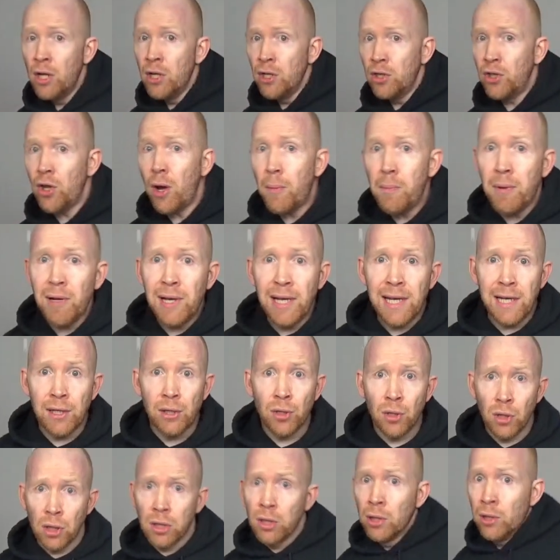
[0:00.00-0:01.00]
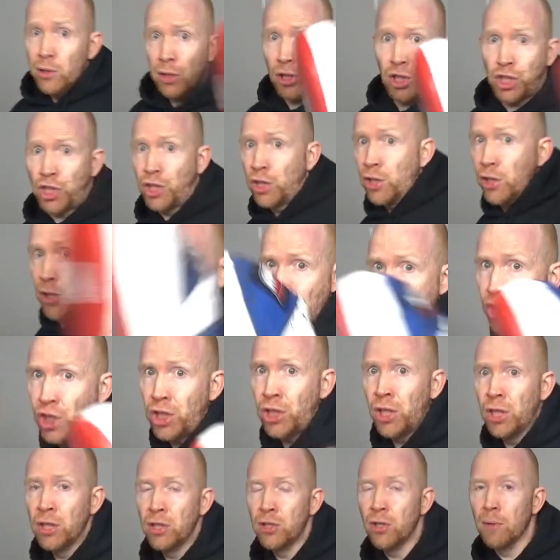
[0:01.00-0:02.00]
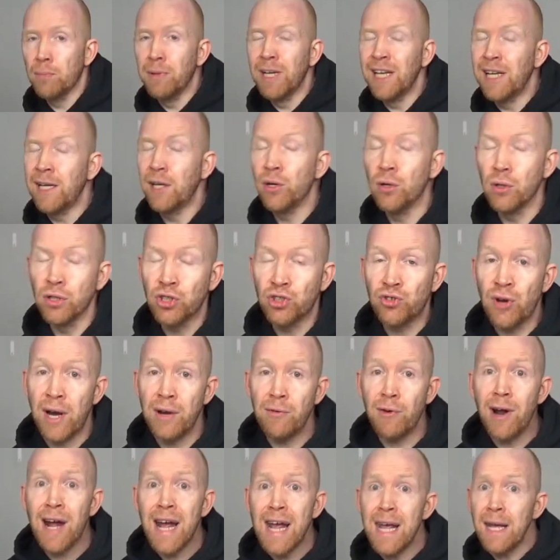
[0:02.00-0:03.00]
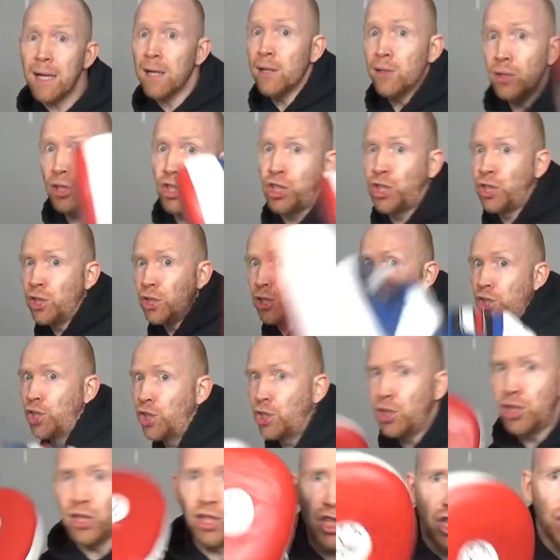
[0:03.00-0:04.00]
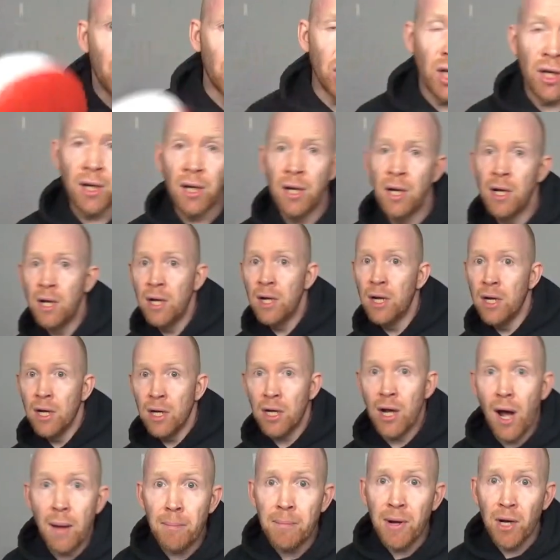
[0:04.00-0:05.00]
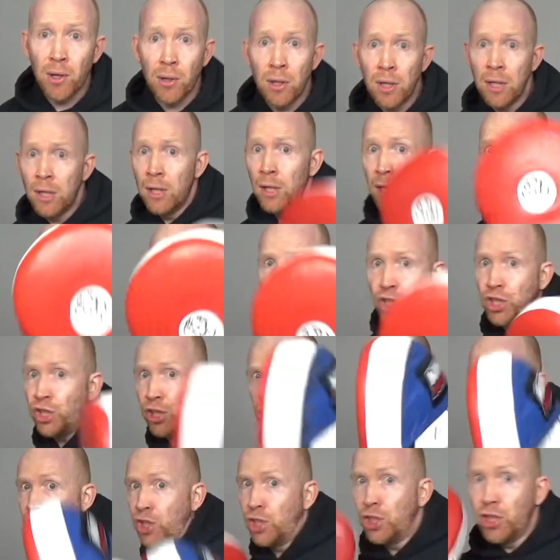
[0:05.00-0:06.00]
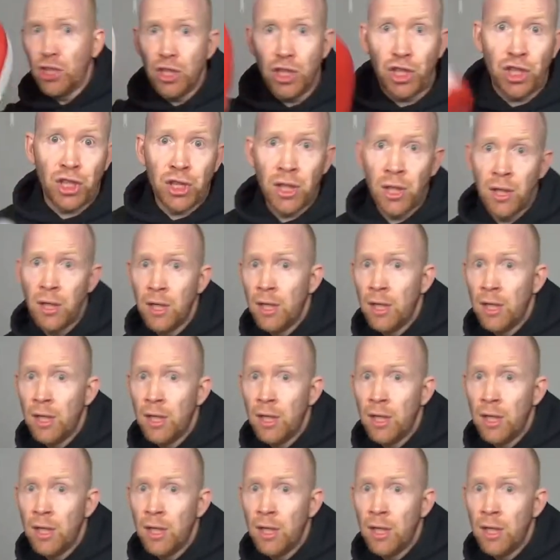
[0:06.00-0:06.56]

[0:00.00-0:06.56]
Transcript: Double lead hook. Ish, ish. Double lead hook straight right. Ish, ish, ish. Combo. Ish, ish, ish.